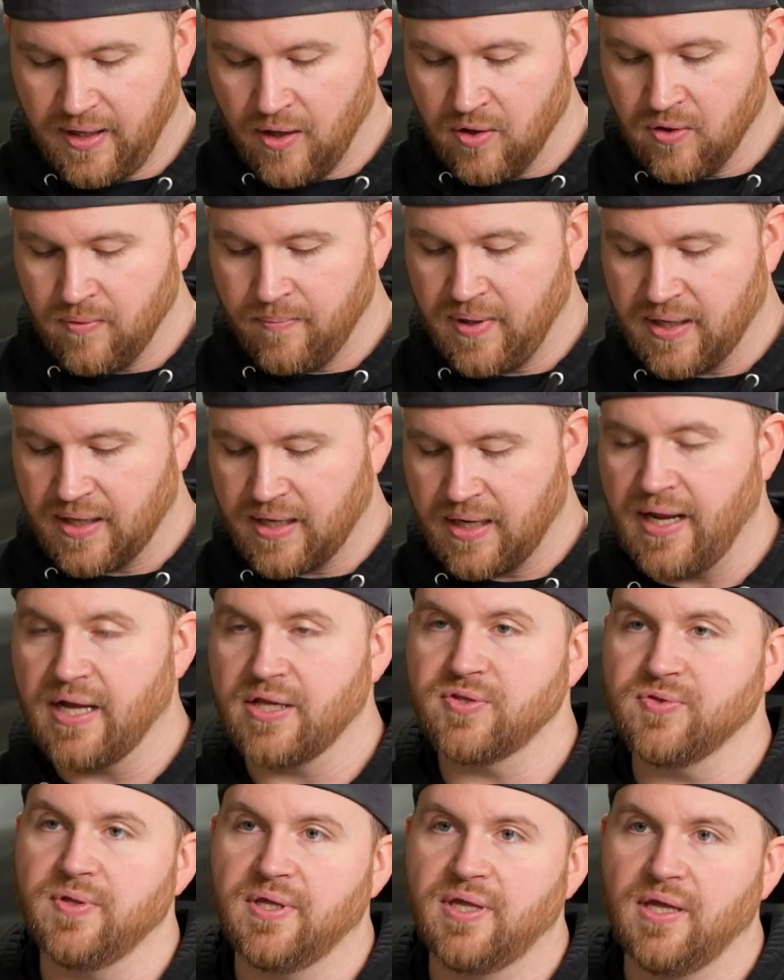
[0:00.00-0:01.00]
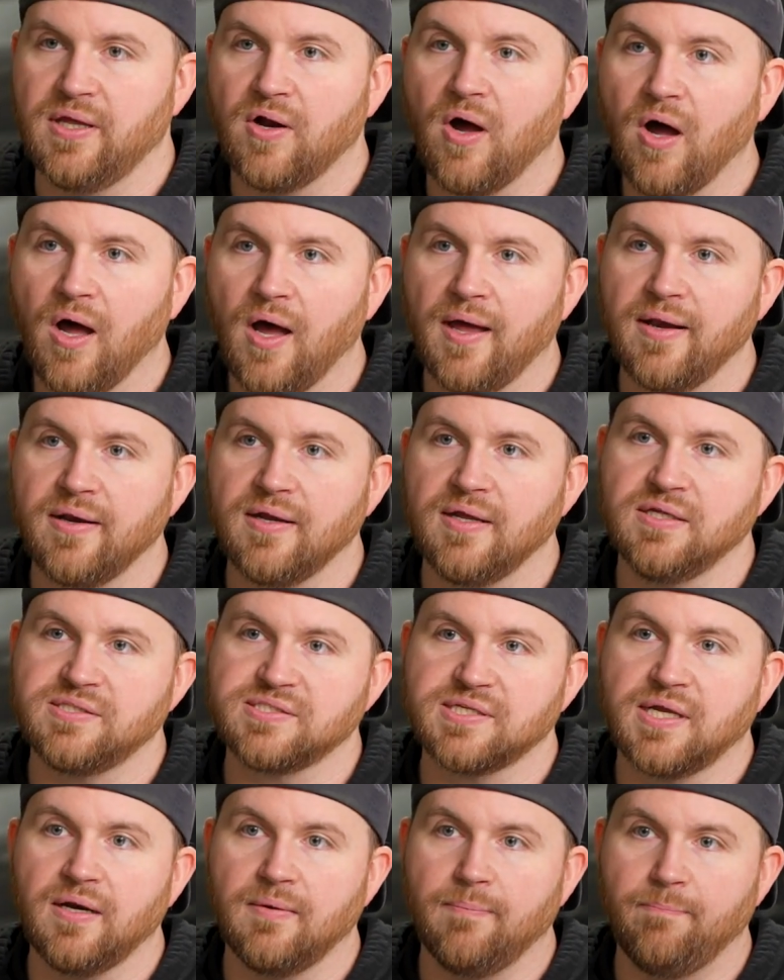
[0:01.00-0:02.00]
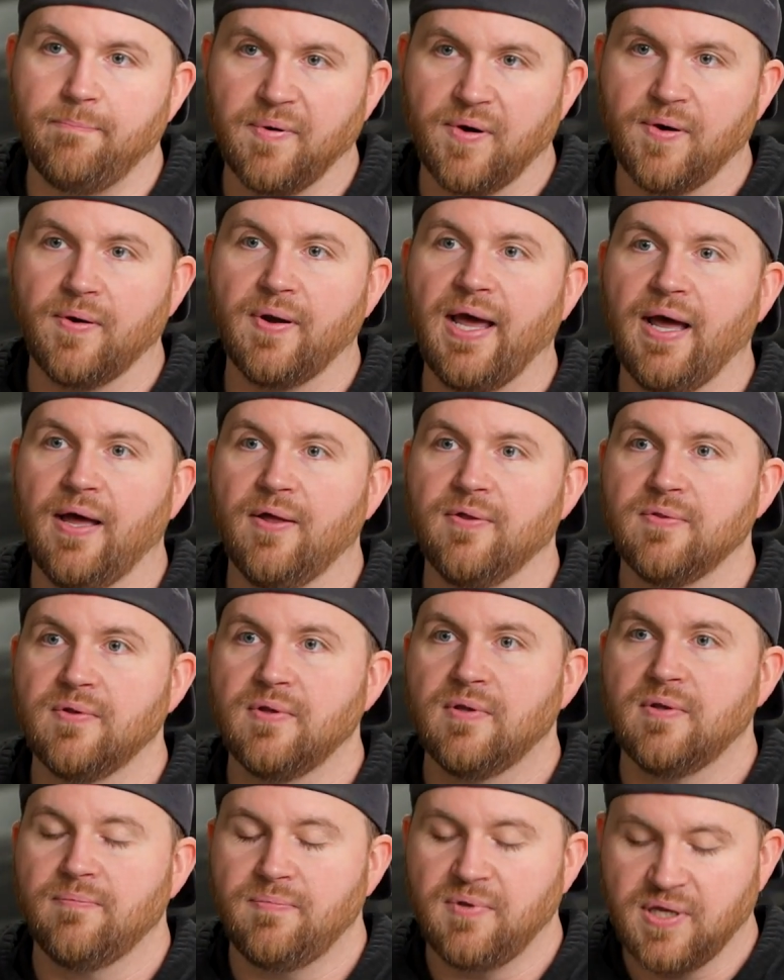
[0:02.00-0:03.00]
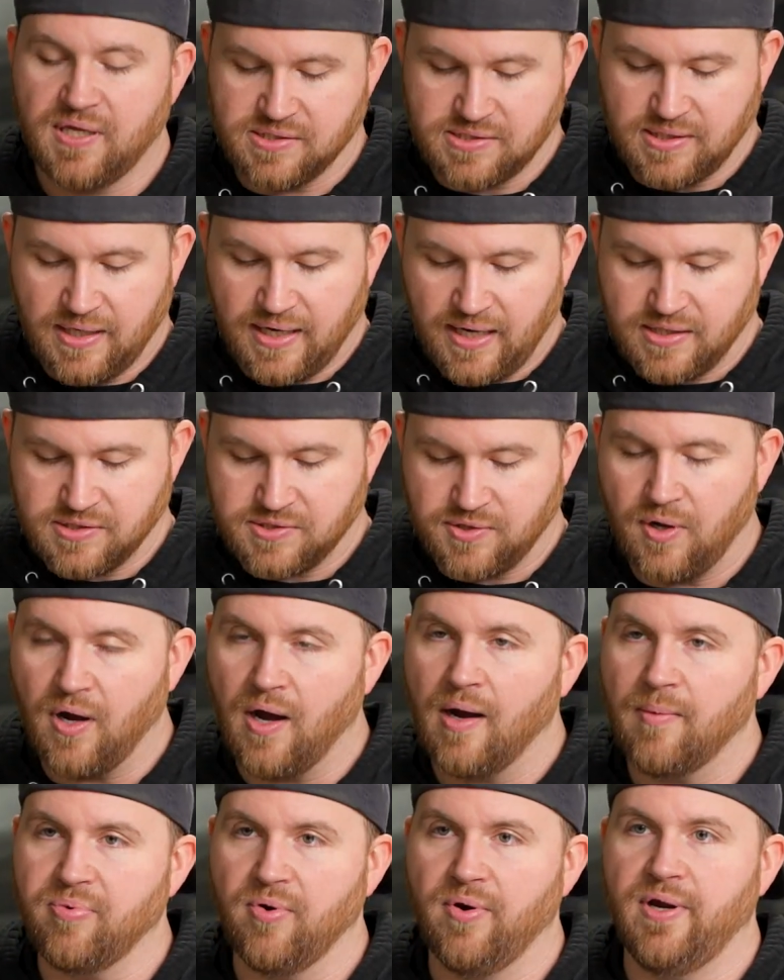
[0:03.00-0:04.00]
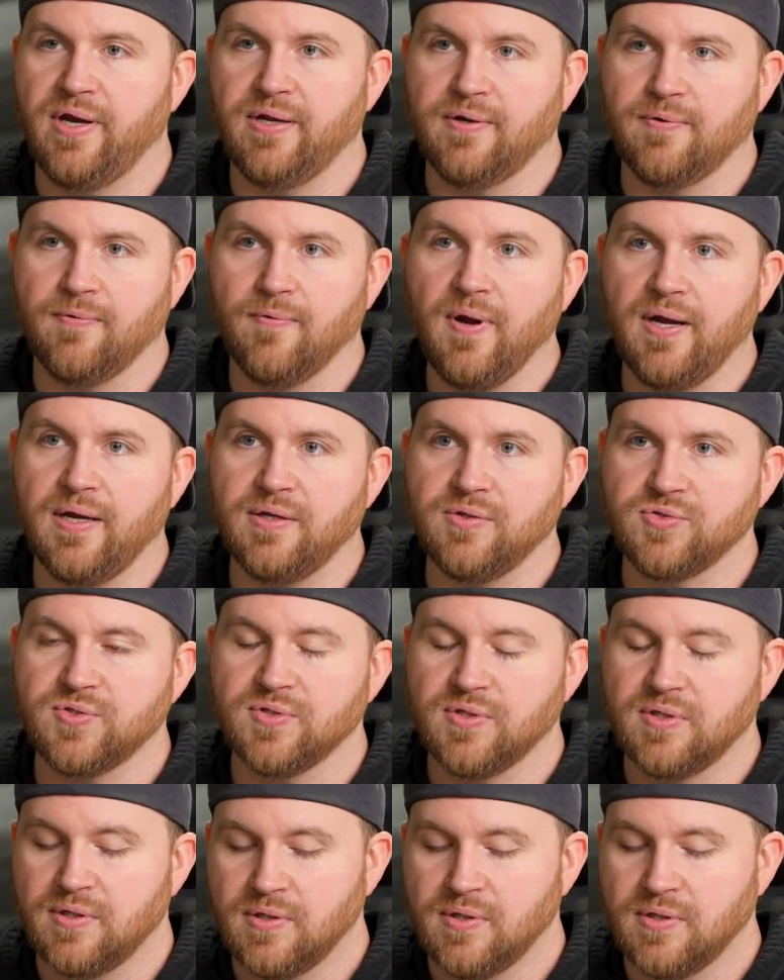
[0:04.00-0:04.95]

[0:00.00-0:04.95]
element can actually get hot, it's going to burn out because it has an operating range.